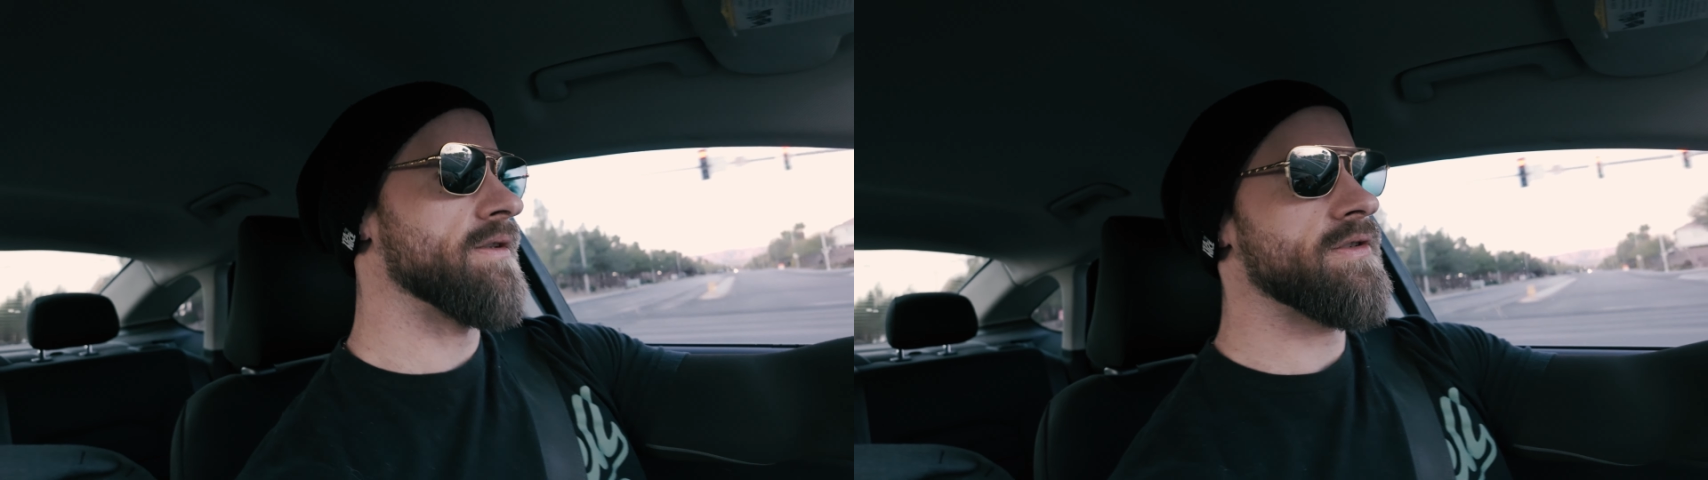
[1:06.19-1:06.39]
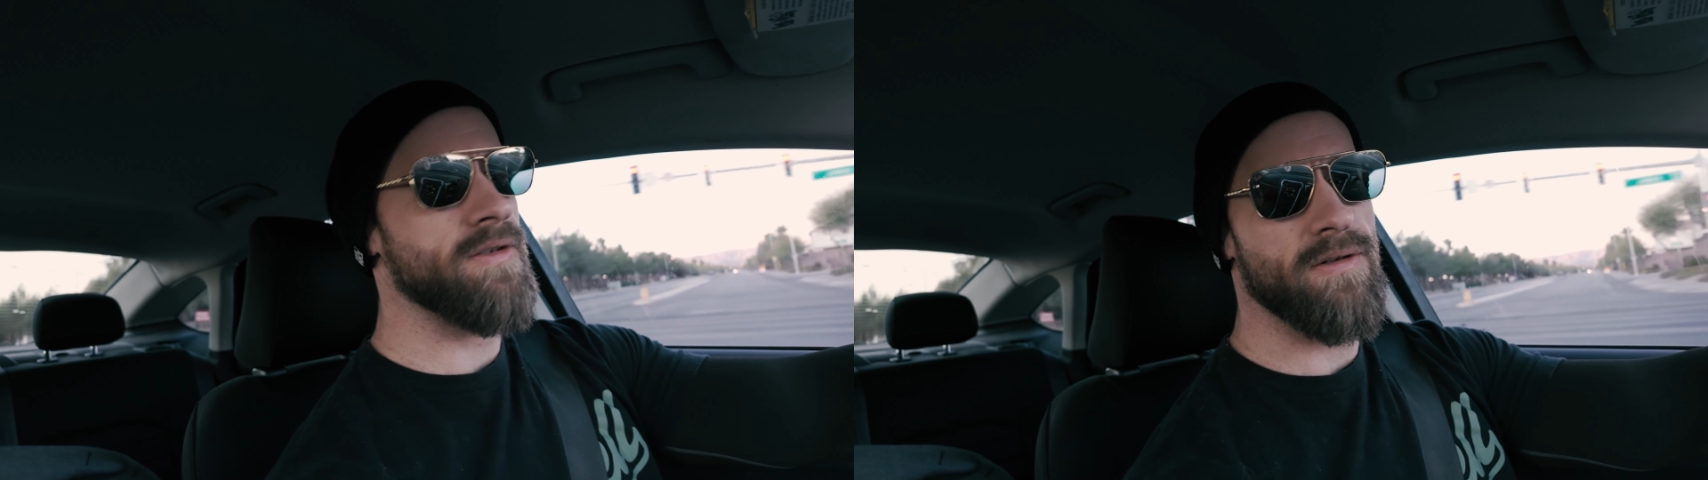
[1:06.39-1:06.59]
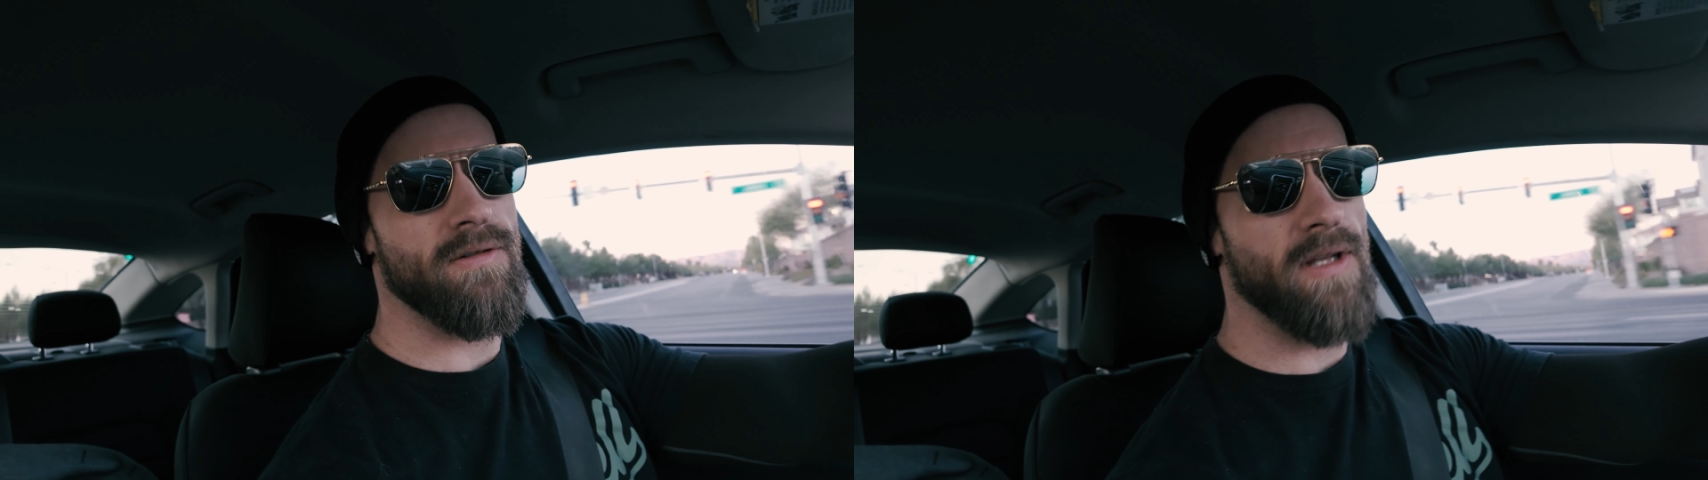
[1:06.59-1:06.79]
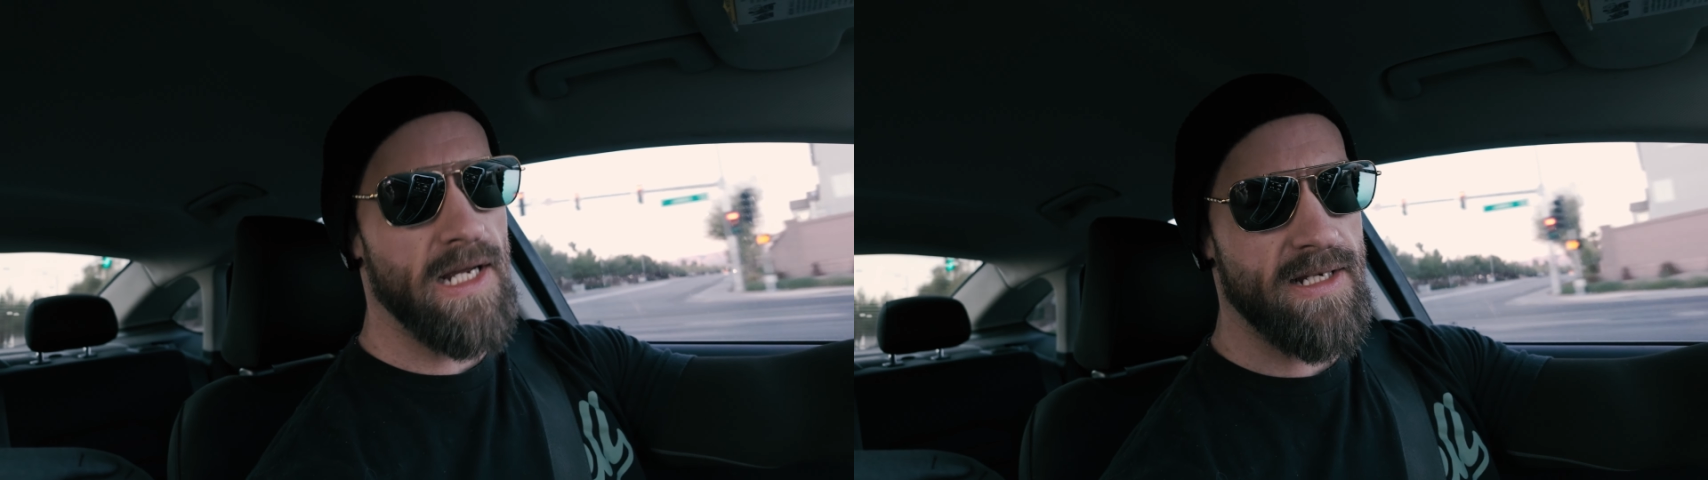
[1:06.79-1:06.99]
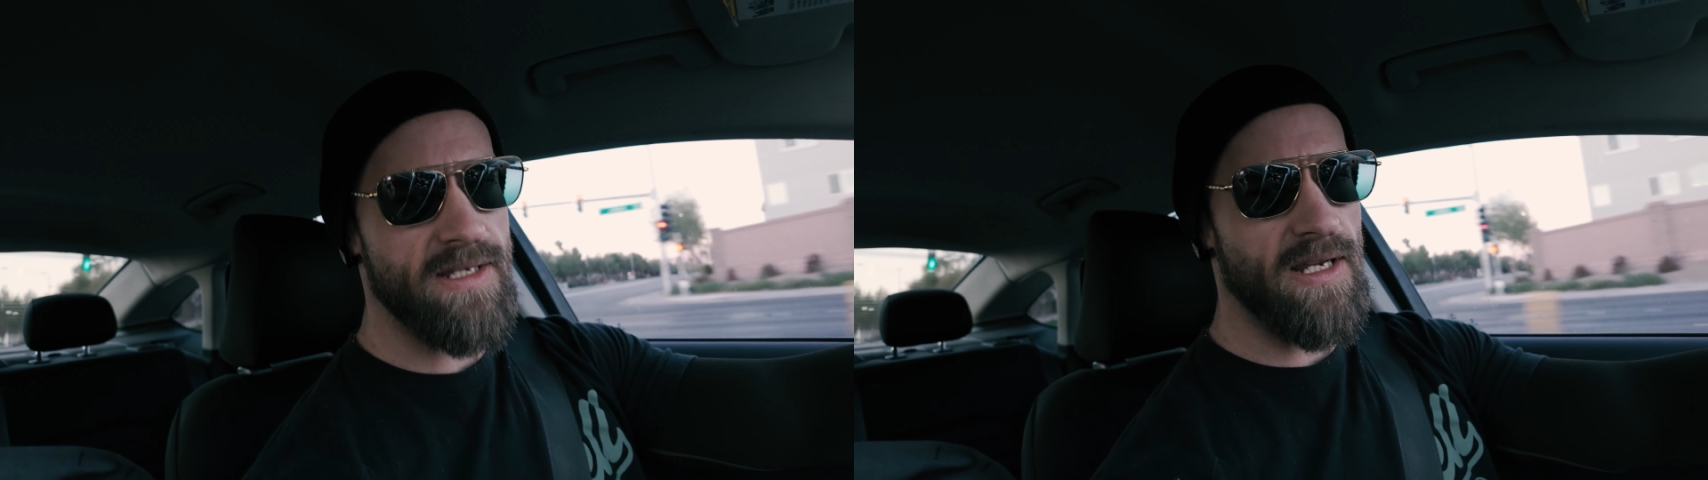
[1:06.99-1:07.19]
the true
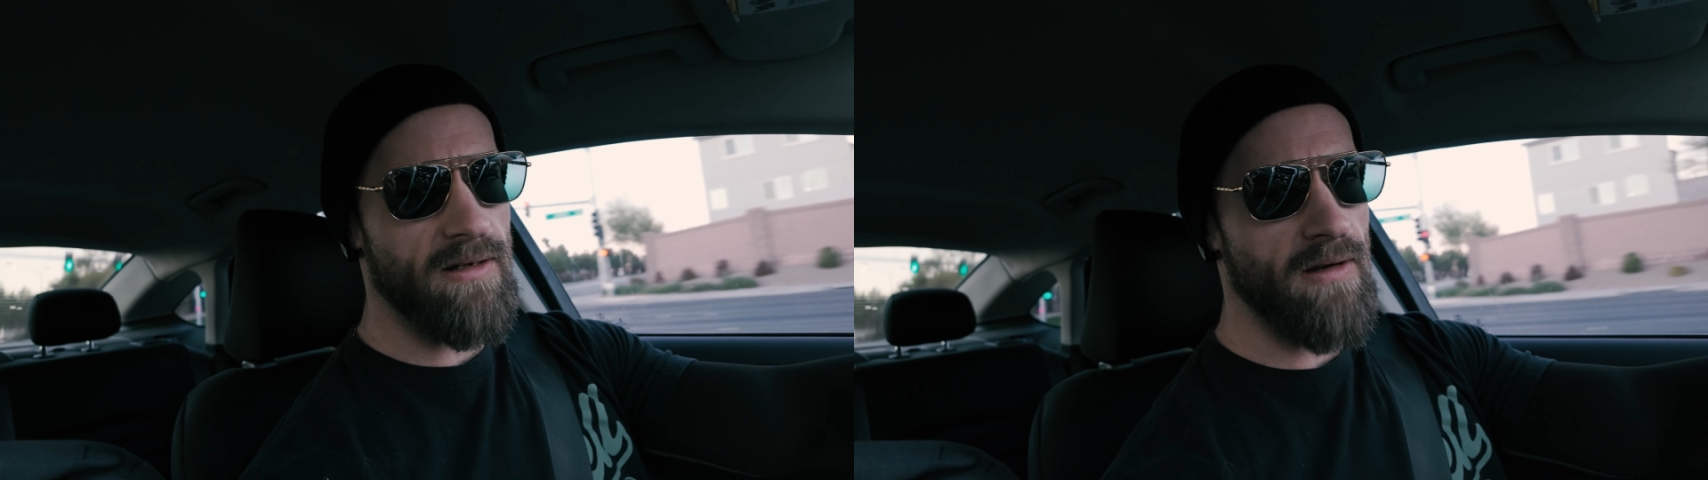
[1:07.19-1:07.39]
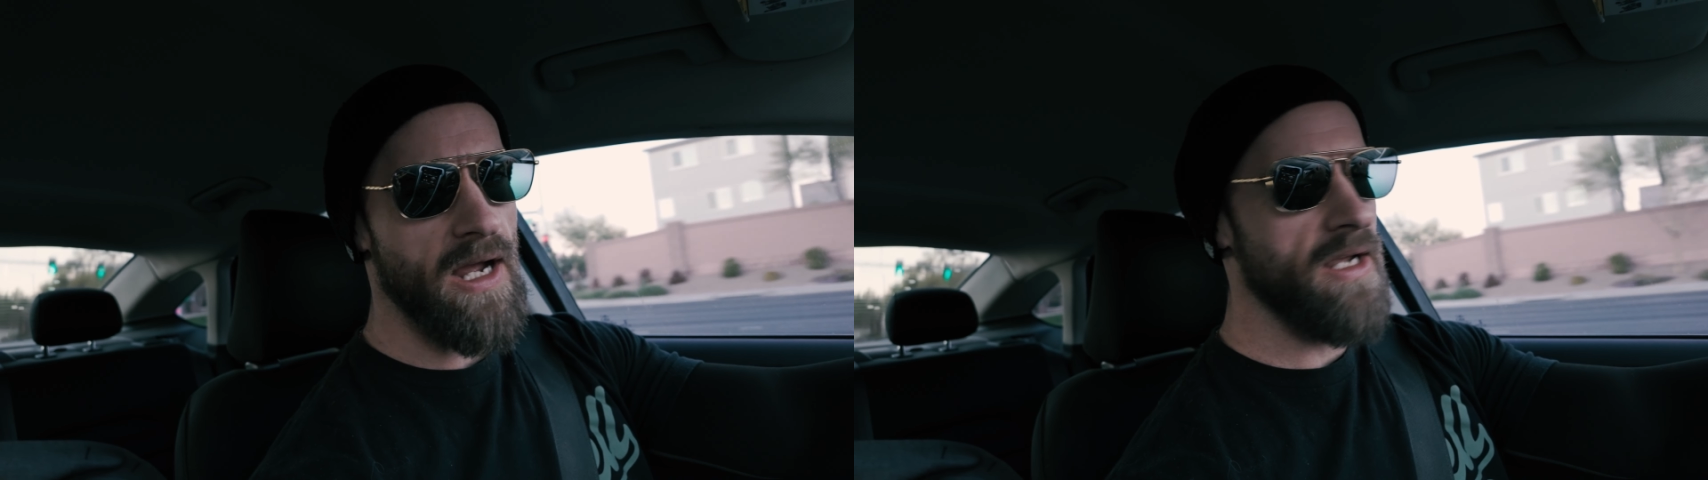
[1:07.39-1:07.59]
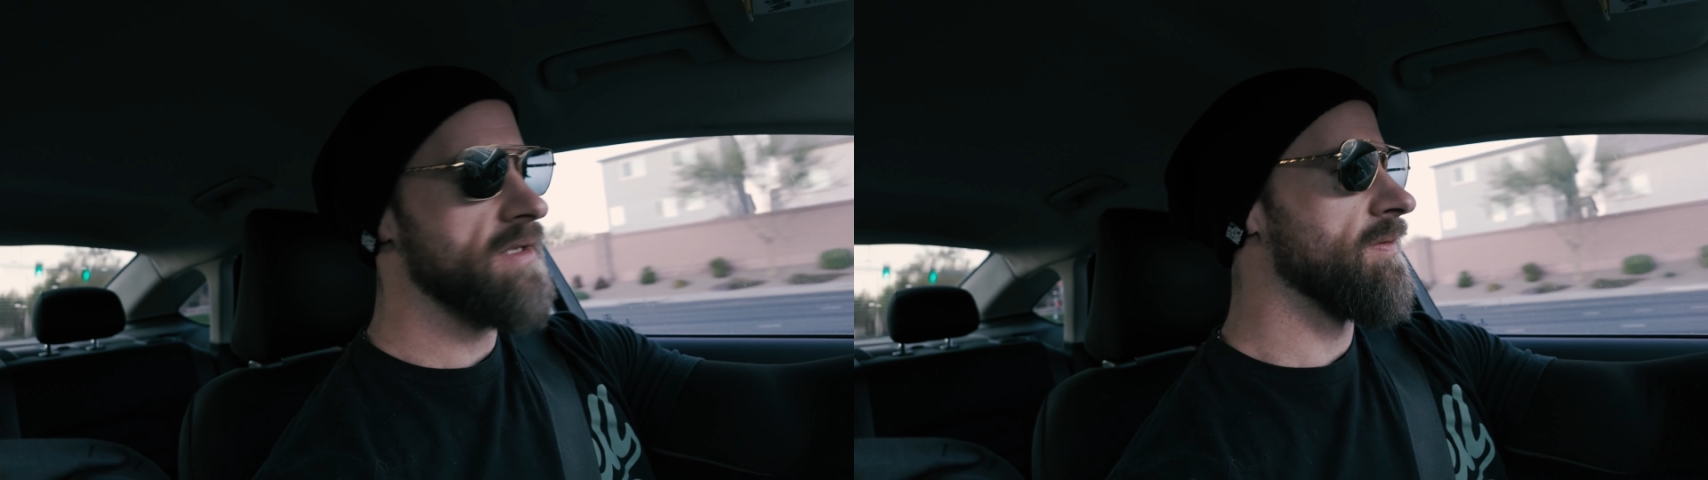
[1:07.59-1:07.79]
sunrise,